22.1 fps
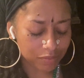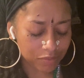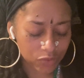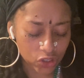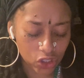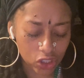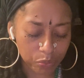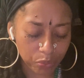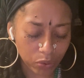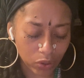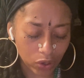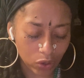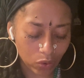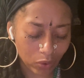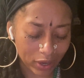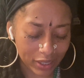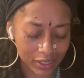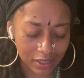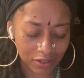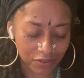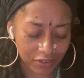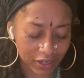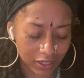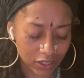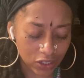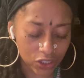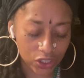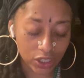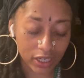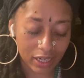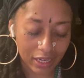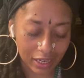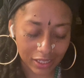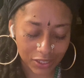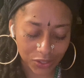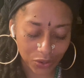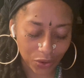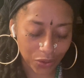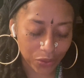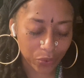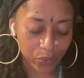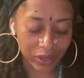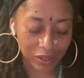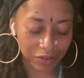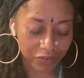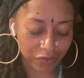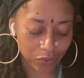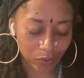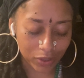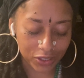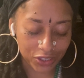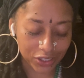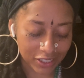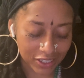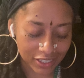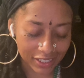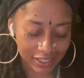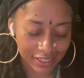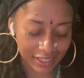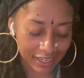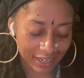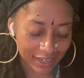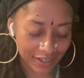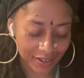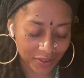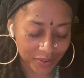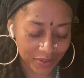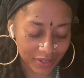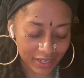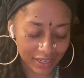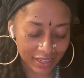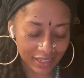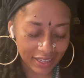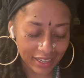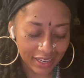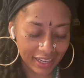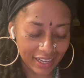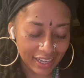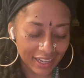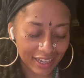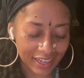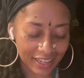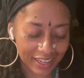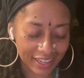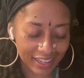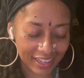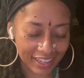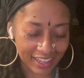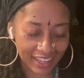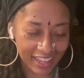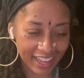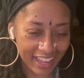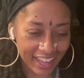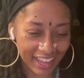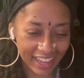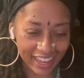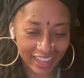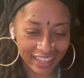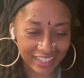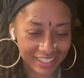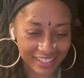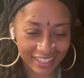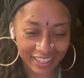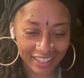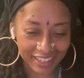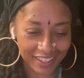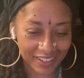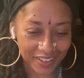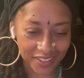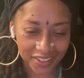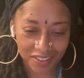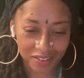just progressive energy, and I saw the Wheel of Fortune just now. It's like,